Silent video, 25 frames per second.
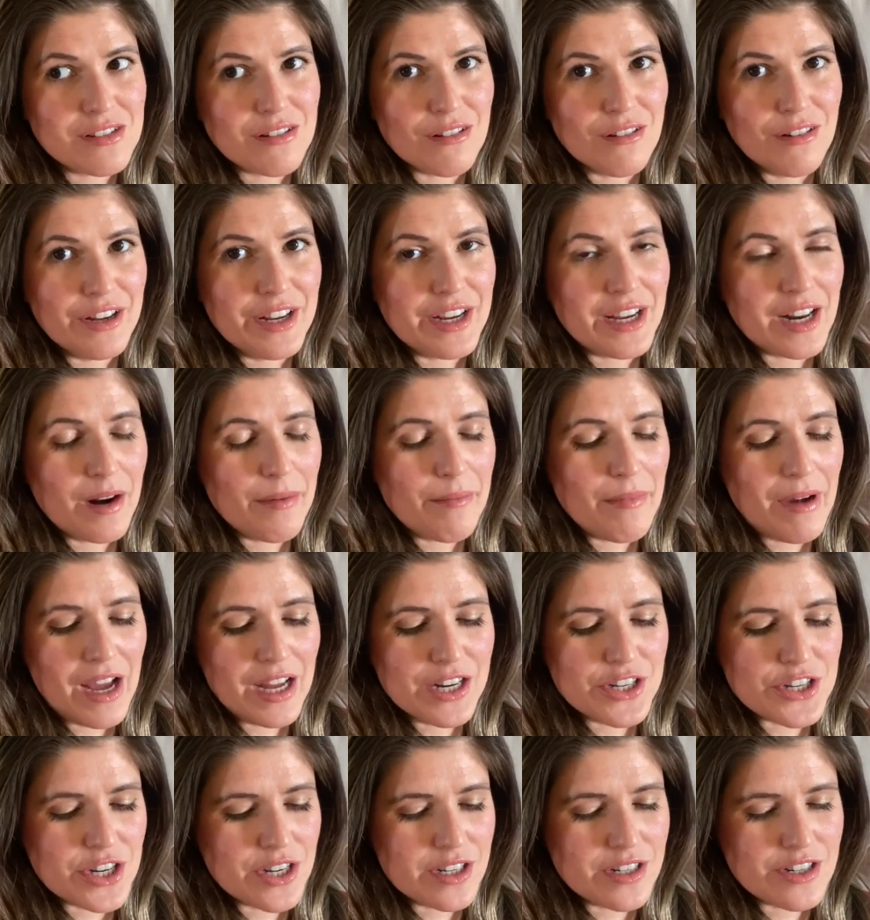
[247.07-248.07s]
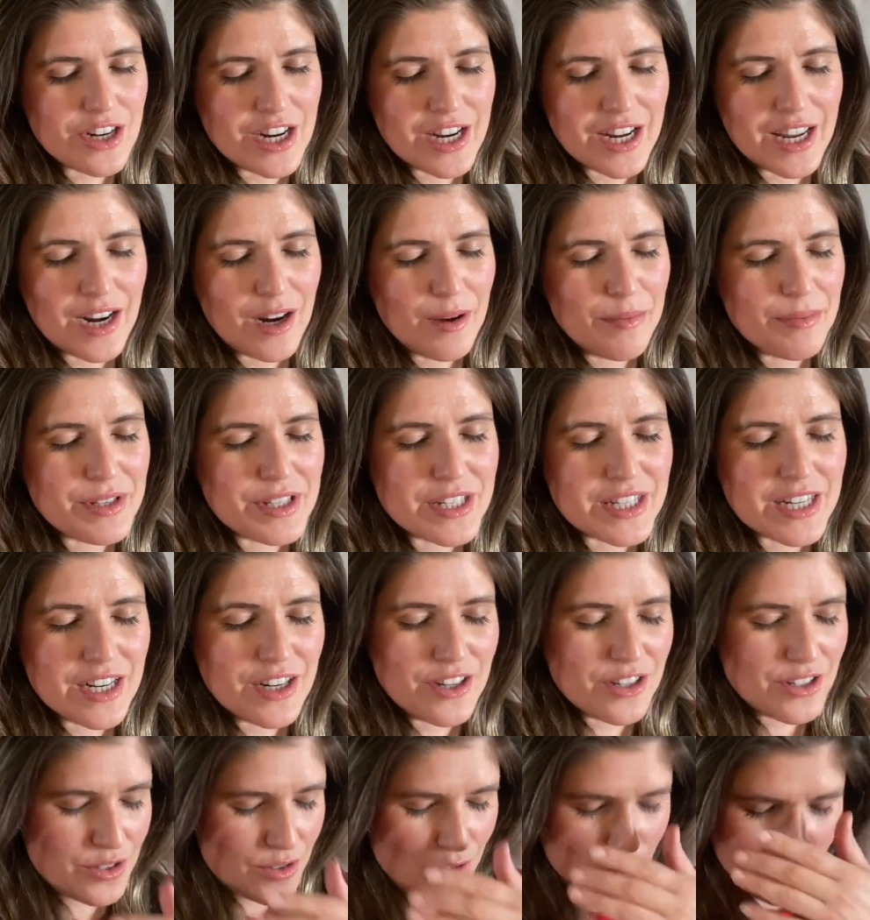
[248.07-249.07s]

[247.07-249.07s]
oh, you can imagine trying to get up the stairs. Oh